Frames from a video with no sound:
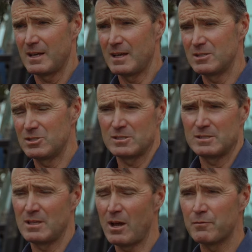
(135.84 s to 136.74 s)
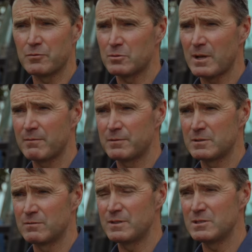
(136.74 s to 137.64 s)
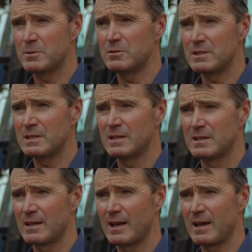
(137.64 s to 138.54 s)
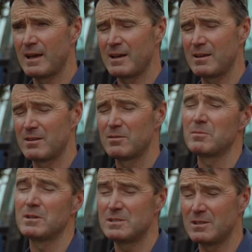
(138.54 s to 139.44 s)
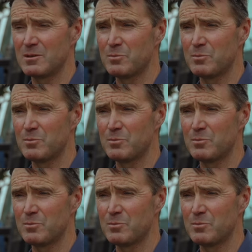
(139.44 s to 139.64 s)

and just overall comfort and visibility means that you